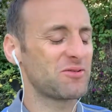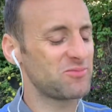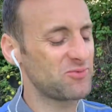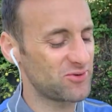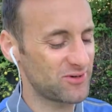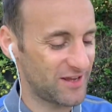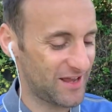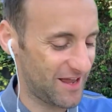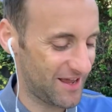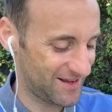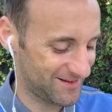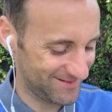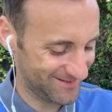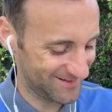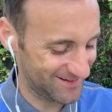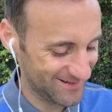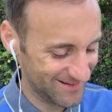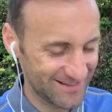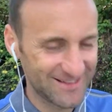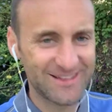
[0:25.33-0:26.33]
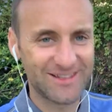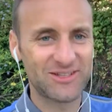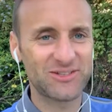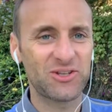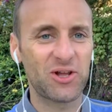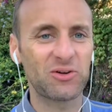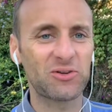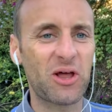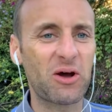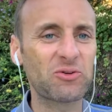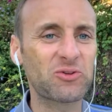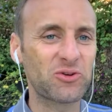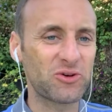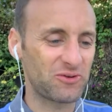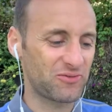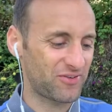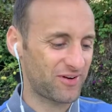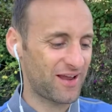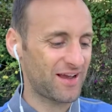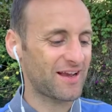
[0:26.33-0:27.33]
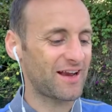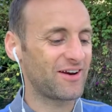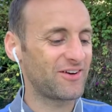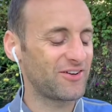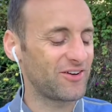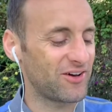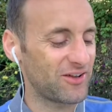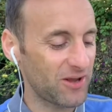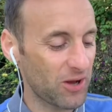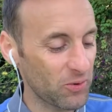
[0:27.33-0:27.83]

but no time for that, carry on.